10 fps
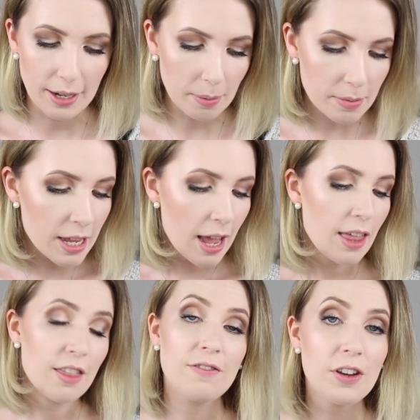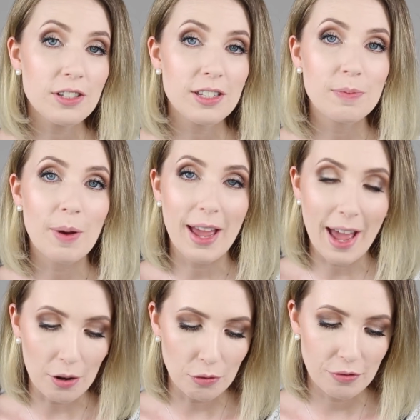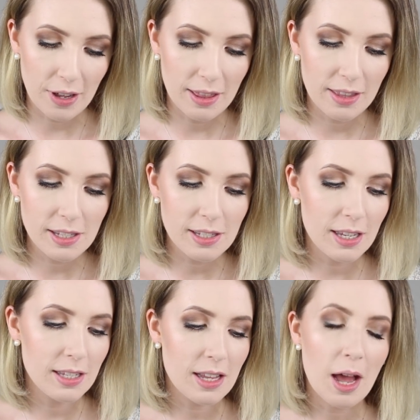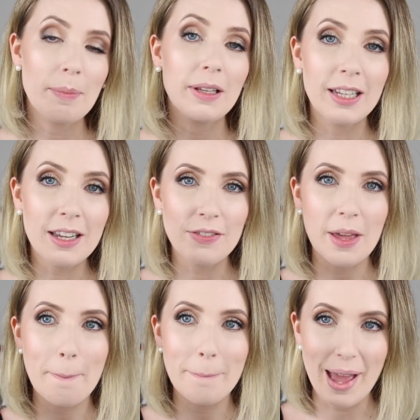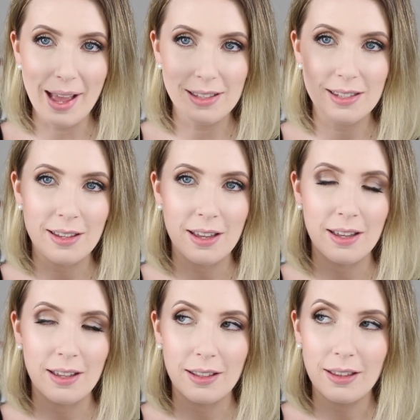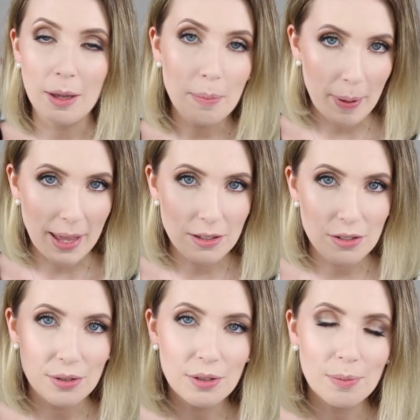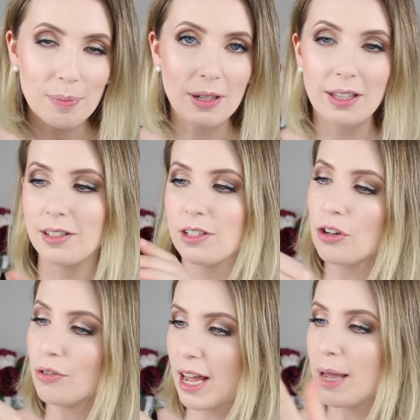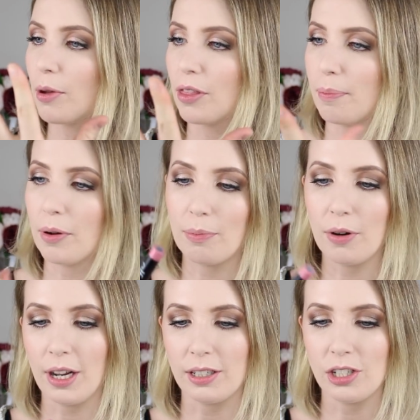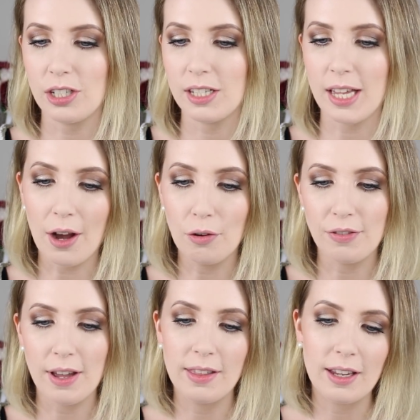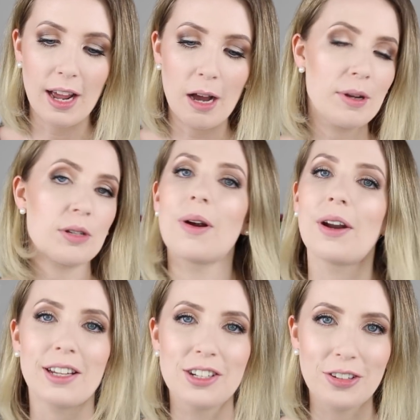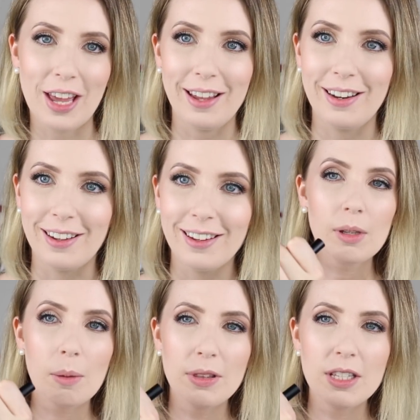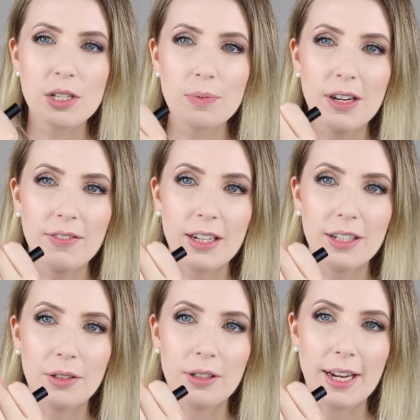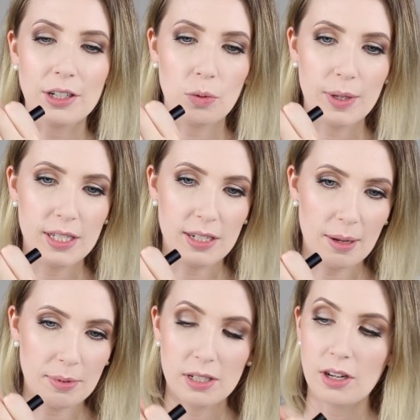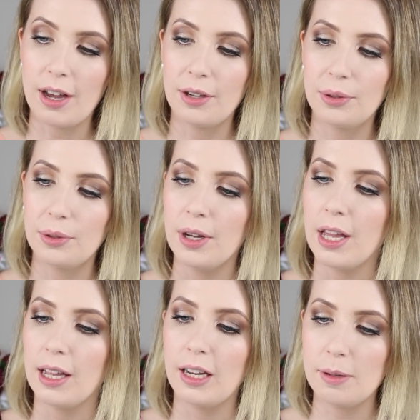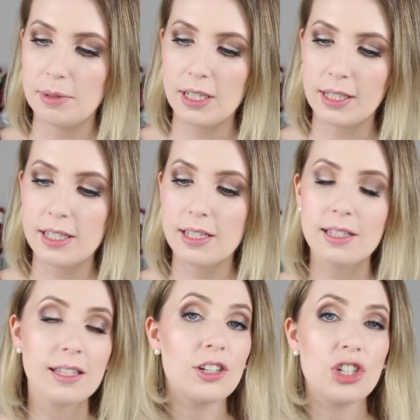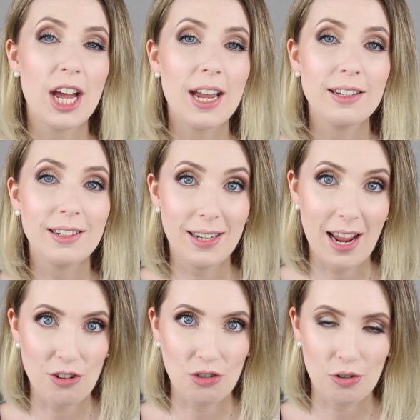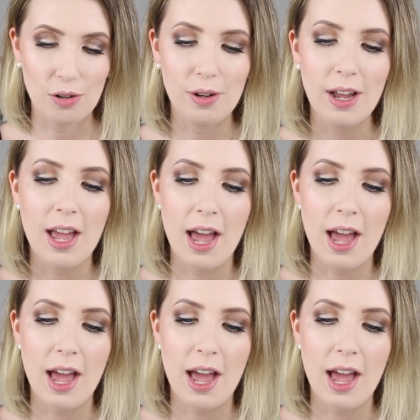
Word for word: items. The first is by E L F, and this is, I believe, their matte lip pencil, but the, there's no name on the product. It just says E L F and then how much product you get in it. But this is one of their little like twist up style lipsticks. This is in the shade Natural,